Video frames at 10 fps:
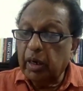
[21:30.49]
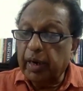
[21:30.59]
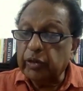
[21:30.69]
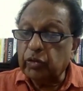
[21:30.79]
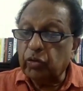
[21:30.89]

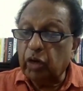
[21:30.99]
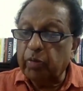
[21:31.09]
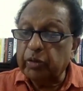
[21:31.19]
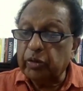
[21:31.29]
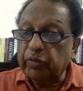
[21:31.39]
as to how
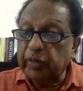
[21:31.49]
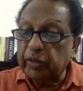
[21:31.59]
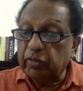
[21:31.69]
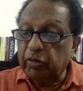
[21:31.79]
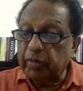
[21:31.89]
much of
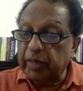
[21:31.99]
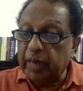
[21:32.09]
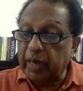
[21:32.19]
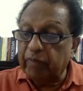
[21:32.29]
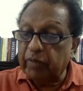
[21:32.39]
these will be
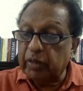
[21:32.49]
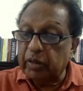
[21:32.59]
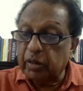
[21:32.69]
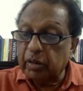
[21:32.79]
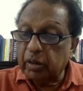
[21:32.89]
delivered,